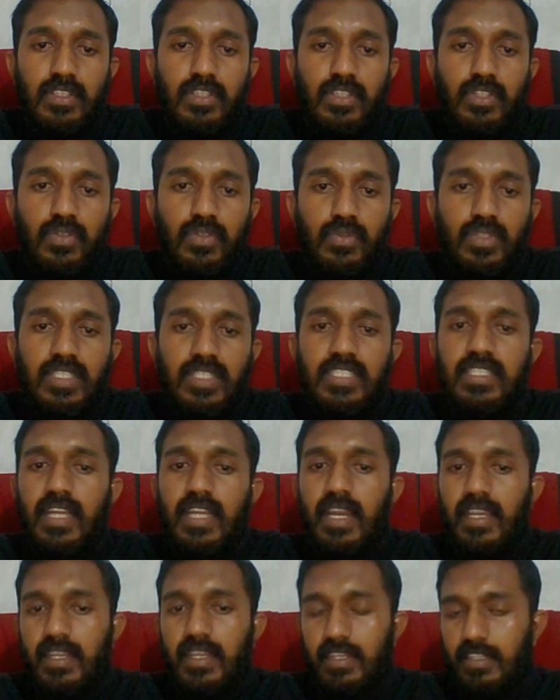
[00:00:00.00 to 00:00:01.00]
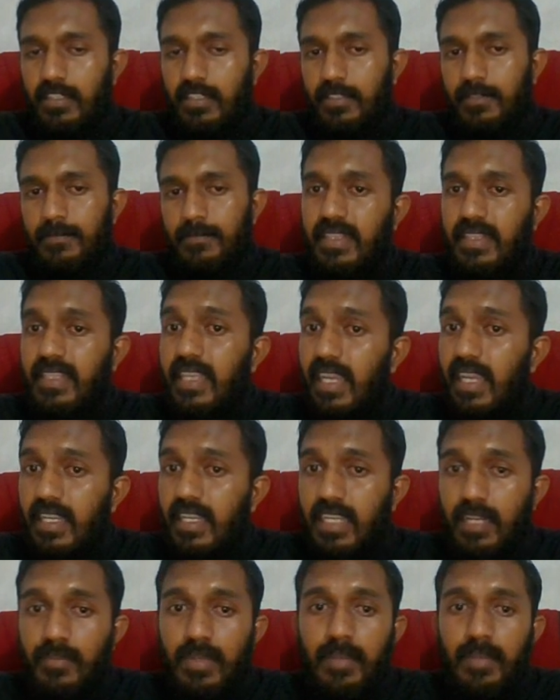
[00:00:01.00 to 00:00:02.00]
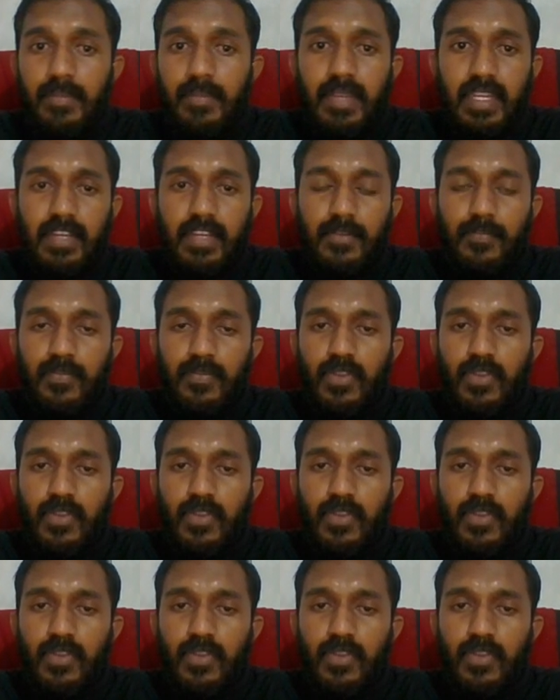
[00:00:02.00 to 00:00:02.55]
through this diagonal, then there can be made.